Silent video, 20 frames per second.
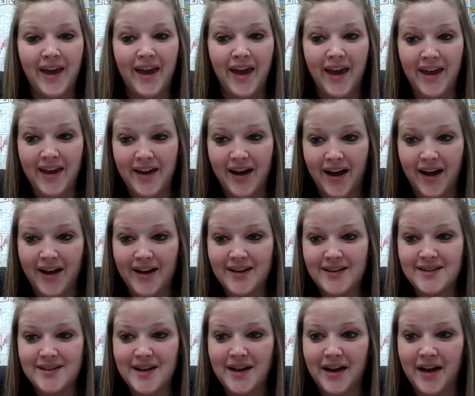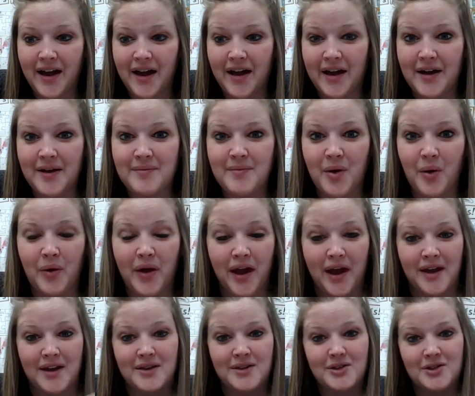Hey guys,
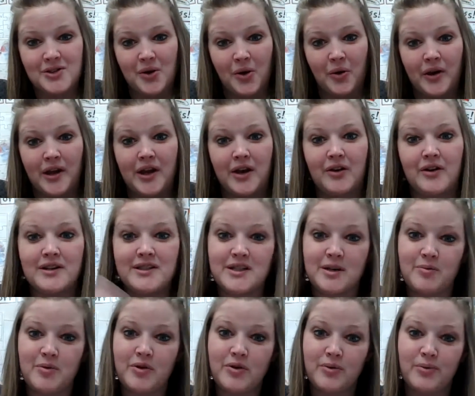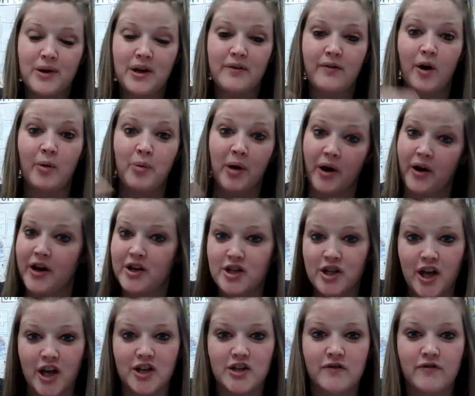okay, so here is number 3 of our parent
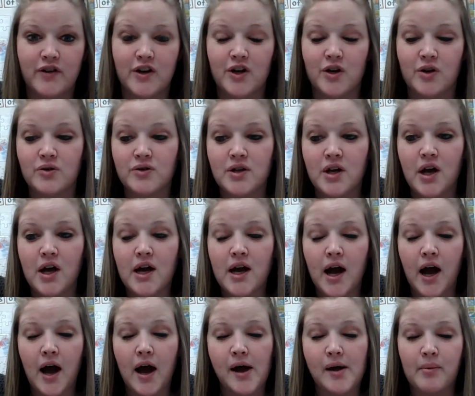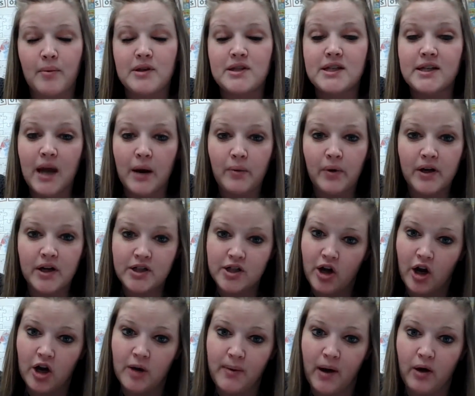education videos. Today we're going to
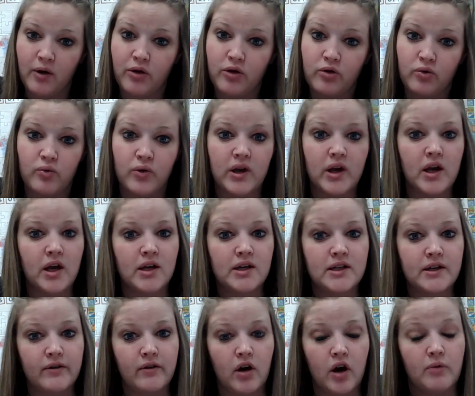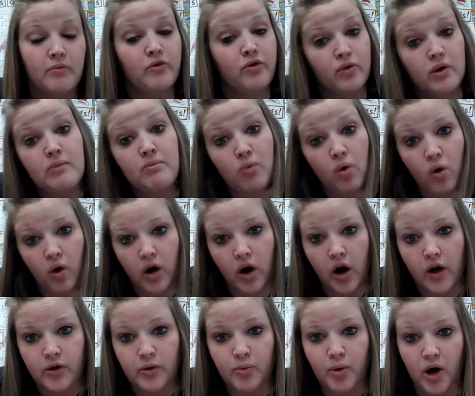talk about three more
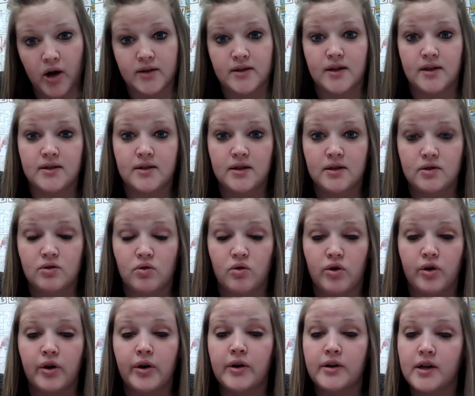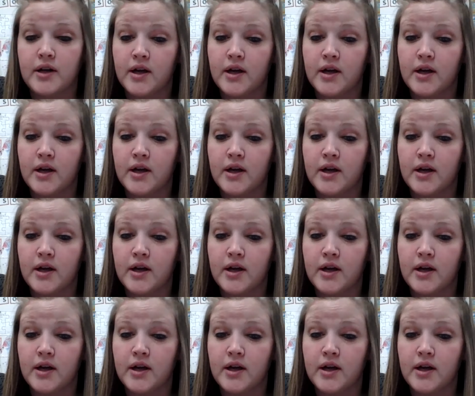other processes or